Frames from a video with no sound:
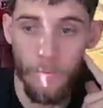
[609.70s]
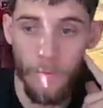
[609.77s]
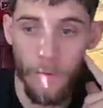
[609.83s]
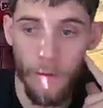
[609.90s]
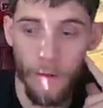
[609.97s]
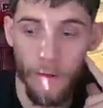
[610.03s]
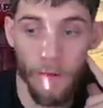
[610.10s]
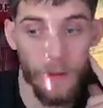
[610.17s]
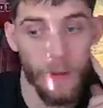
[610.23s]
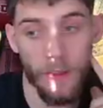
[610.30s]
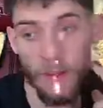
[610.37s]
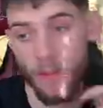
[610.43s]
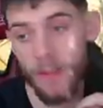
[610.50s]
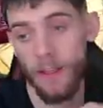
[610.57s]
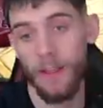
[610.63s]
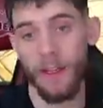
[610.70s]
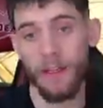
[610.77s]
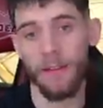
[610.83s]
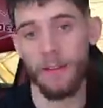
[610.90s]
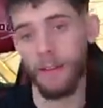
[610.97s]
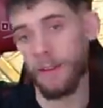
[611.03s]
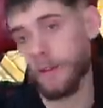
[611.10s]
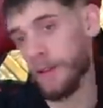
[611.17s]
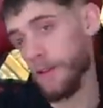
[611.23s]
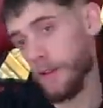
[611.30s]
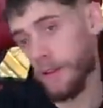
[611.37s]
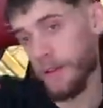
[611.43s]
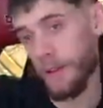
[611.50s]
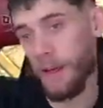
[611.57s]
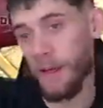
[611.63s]
This is interesting, guys.
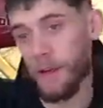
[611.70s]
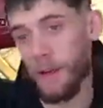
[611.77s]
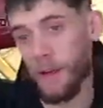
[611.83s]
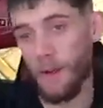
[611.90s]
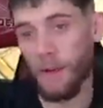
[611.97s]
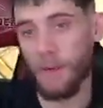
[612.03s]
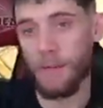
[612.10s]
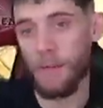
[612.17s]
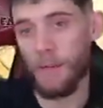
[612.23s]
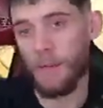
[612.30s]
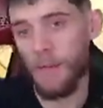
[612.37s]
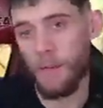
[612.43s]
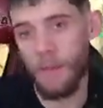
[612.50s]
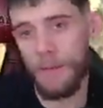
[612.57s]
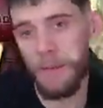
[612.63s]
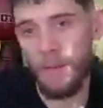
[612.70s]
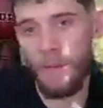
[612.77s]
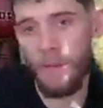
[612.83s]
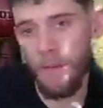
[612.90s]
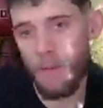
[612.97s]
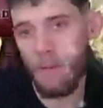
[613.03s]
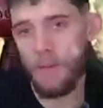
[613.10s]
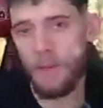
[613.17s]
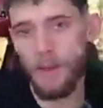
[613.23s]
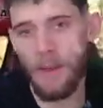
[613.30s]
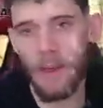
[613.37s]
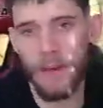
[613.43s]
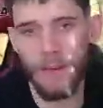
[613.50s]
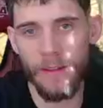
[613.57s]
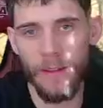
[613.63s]
I don't know. What do you
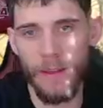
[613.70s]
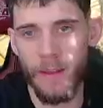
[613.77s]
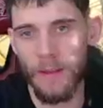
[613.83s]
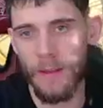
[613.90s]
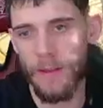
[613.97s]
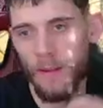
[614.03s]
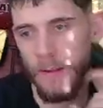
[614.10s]
guys think?